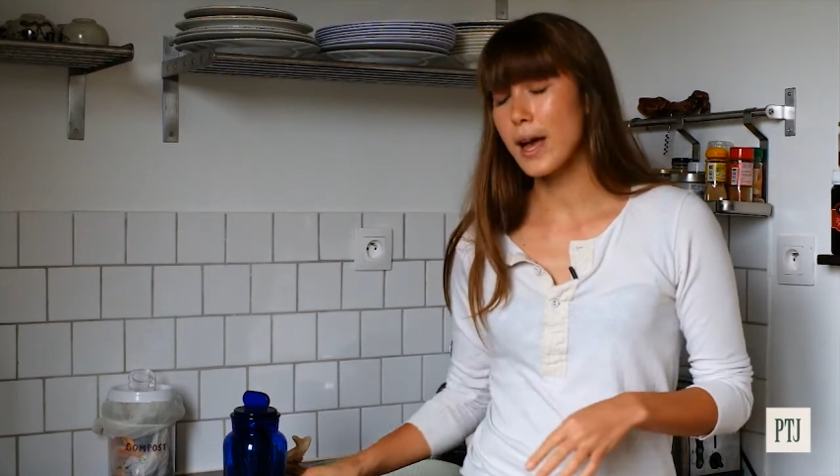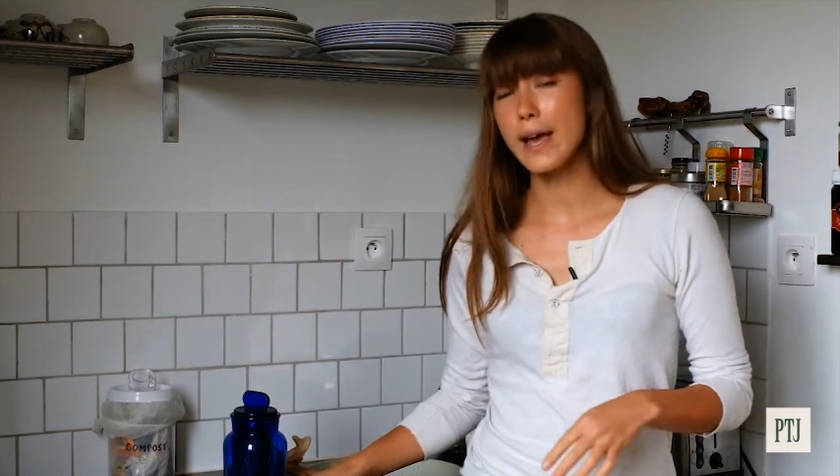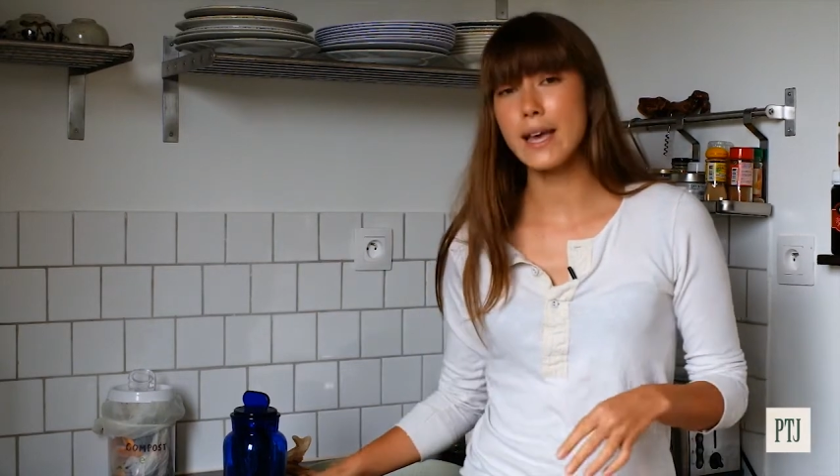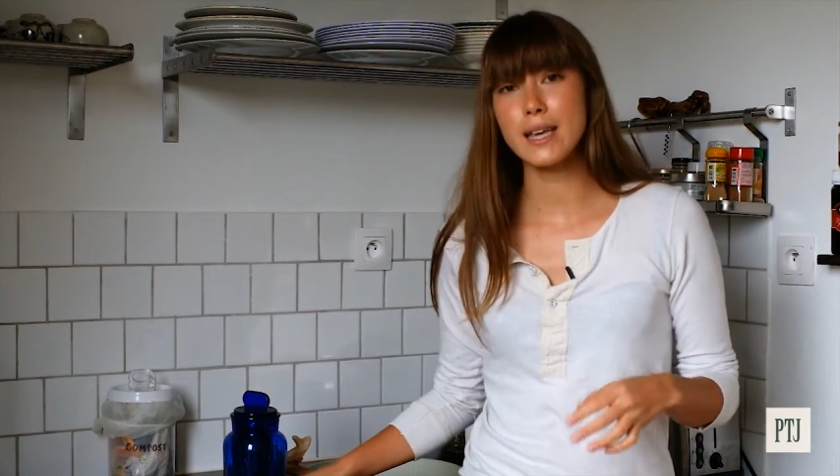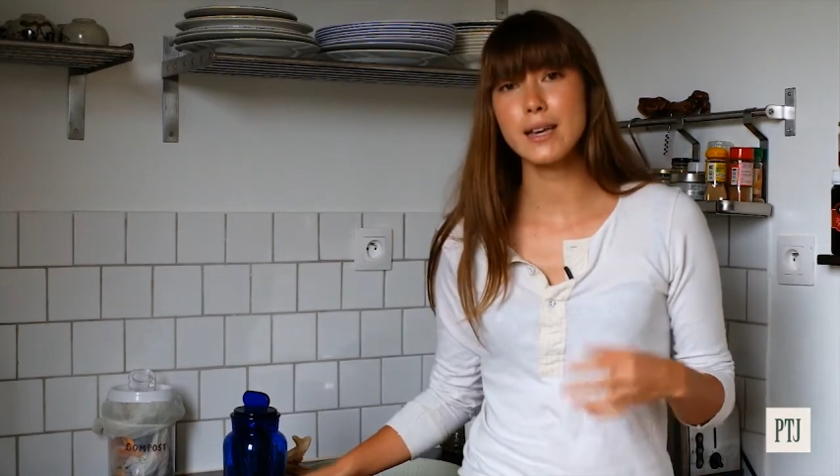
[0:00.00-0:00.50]

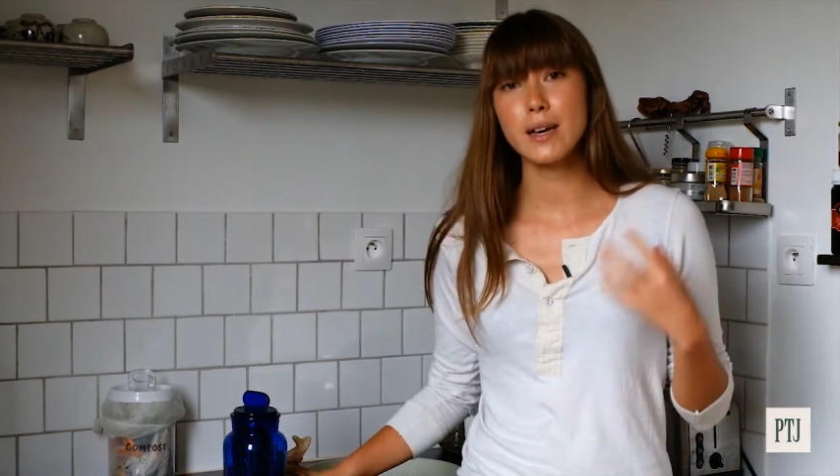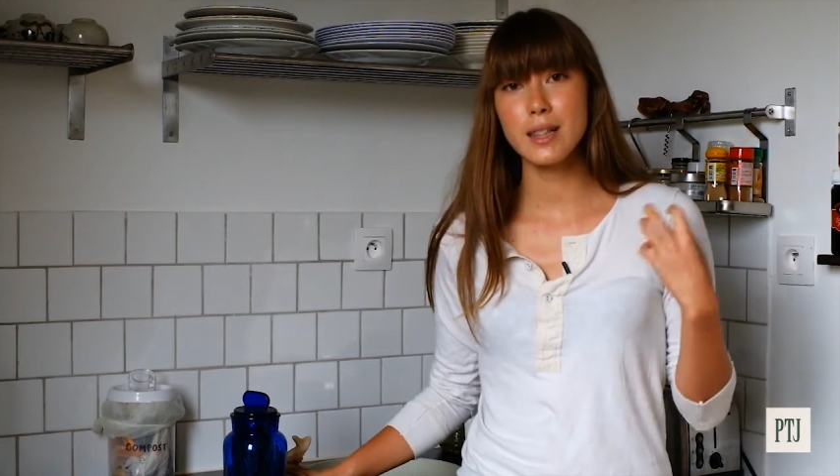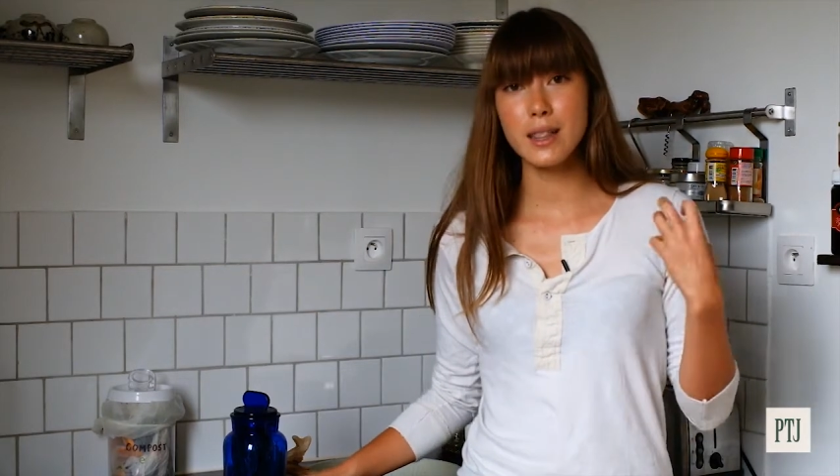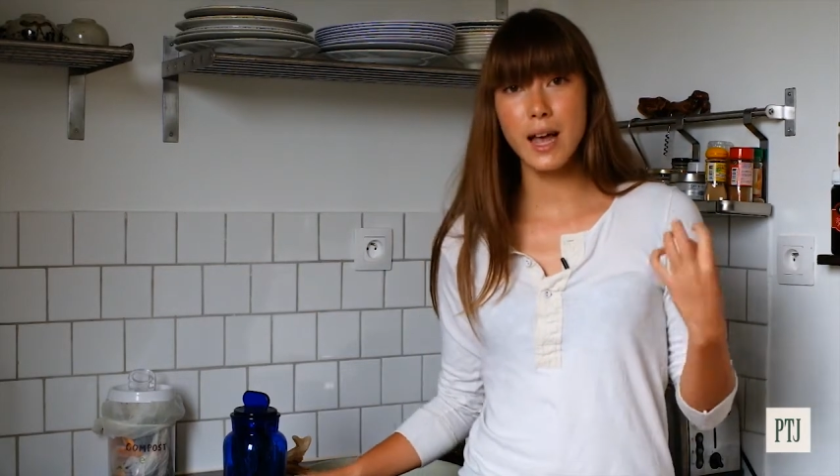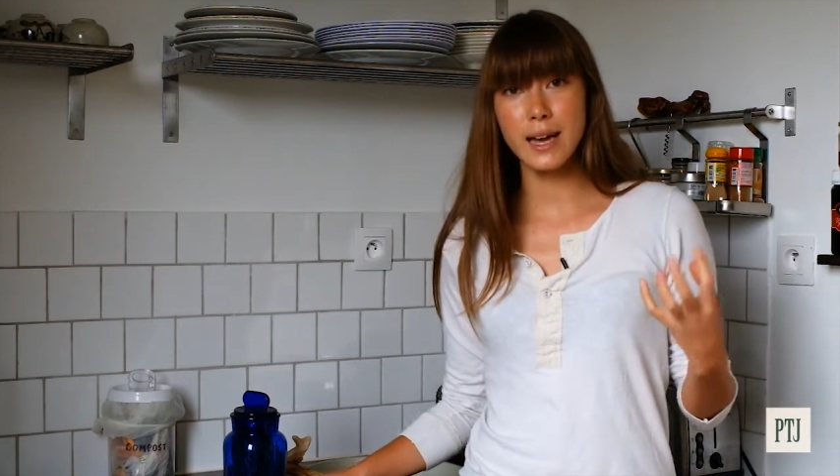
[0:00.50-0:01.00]
a
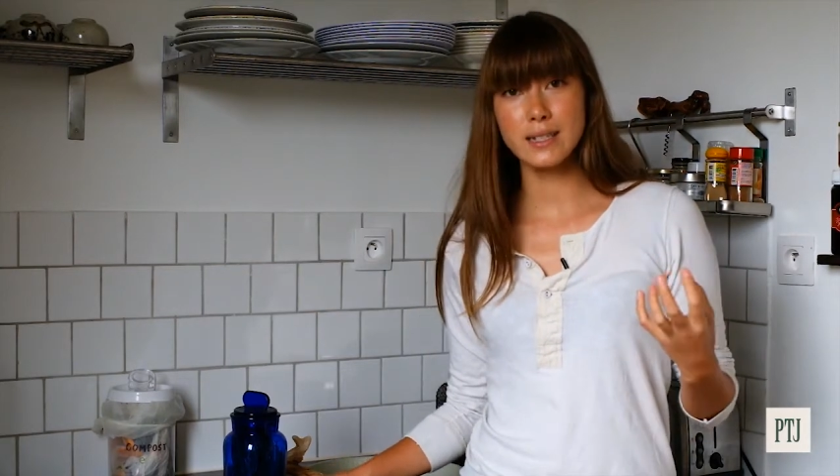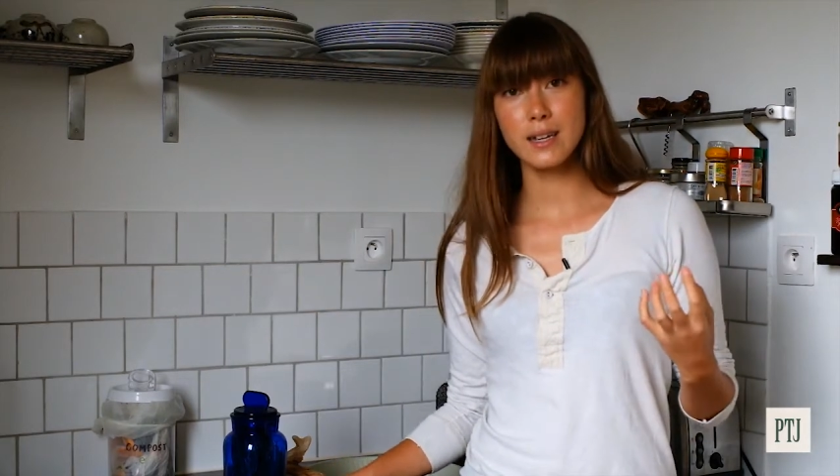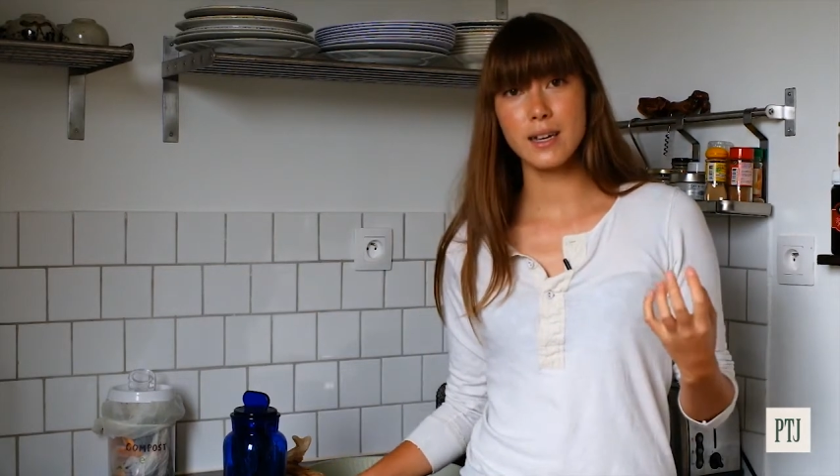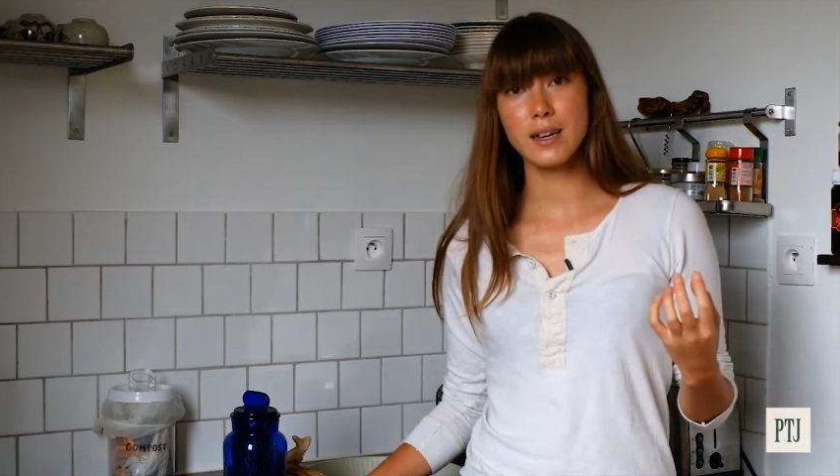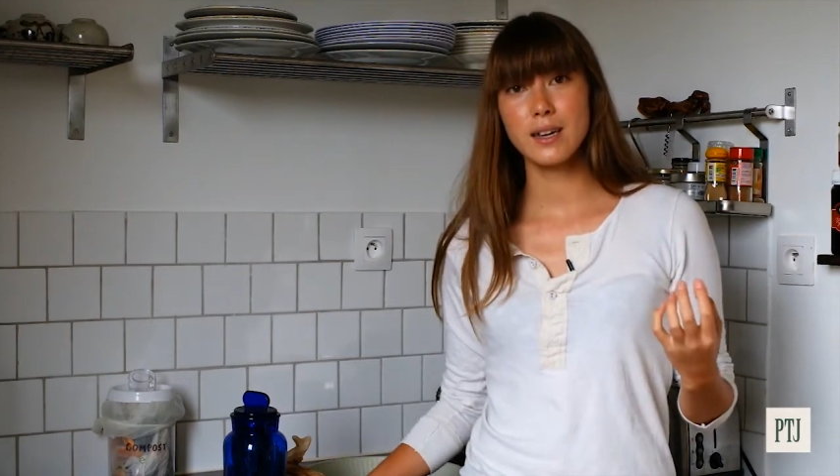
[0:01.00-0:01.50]

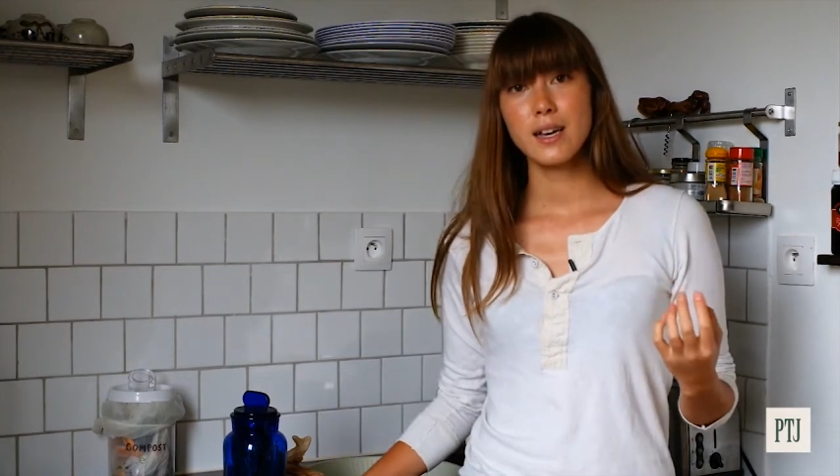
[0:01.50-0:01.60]
lighter,